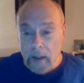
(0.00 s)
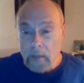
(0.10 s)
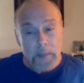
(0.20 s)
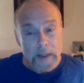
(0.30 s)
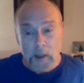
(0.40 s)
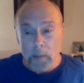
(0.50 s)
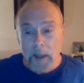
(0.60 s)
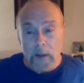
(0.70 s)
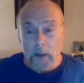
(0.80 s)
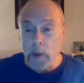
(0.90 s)
Bunch of
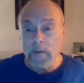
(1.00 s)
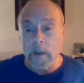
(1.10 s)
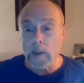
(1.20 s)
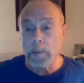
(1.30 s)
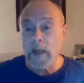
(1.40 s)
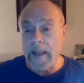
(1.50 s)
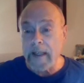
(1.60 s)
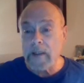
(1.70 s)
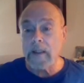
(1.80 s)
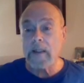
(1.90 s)
male chauvinist
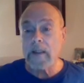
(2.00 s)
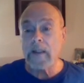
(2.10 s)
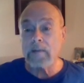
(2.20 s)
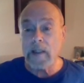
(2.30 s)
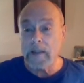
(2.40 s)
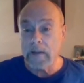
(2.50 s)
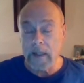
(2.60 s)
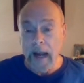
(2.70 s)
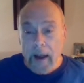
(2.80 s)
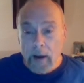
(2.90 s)
pigs didn't even
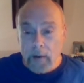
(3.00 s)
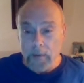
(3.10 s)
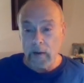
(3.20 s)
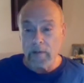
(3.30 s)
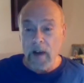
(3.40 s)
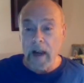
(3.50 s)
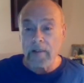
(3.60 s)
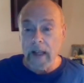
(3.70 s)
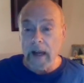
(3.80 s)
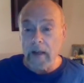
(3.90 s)
count the
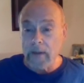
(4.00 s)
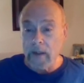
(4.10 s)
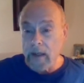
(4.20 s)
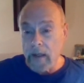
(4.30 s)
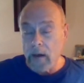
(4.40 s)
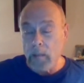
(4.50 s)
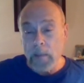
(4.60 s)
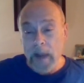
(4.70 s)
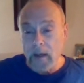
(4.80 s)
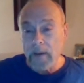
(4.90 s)
5,000, the
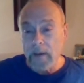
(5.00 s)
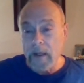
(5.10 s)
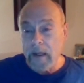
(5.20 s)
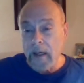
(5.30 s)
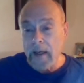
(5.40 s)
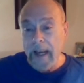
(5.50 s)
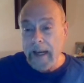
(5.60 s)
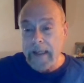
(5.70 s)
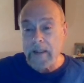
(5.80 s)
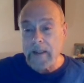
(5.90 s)
men and the
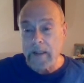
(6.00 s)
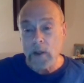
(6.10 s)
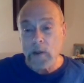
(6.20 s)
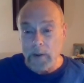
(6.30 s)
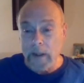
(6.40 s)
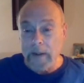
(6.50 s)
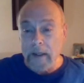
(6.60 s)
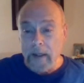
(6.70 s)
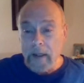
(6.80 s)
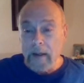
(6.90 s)
ladies and children.
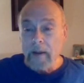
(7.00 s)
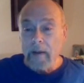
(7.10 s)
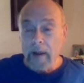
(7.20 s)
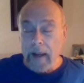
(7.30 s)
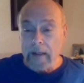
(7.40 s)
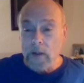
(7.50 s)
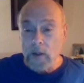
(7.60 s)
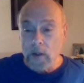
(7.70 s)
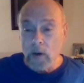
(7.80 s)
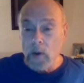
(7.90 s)
And
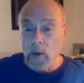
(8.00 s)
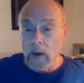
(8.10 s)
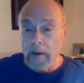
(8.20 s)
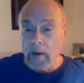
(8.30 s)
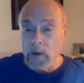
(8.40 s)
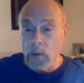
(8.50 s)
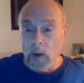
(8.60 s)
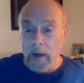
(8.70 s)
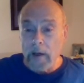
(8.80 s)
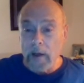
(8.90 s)
so if you
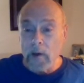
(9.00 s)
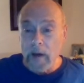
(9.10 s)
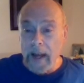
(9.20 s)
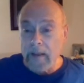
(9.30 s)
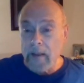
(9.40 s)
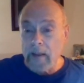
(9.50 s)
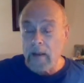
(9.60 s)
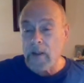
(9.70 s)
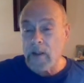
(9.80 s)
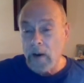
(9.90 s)
really look at the
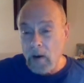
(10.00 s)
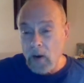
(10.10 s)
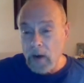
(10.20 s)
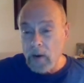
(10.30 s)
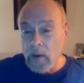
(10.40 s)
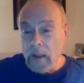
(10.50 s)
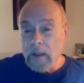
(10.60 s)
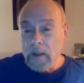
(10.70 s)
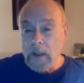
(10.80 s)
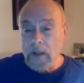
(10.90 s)
scenario,
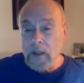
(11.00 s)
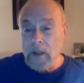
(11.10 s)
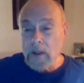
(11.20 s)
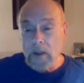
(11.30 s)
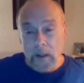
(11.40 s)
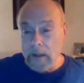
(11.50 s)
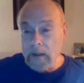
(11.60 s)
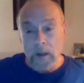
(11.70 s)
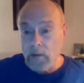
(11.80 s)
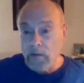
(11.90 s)
Jesus didn't
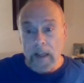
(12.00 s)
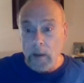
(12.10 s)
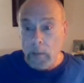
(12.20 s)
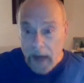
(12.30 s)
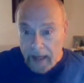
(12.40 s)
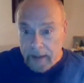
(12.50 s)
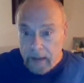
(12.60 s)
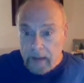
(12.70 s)
just feed the men.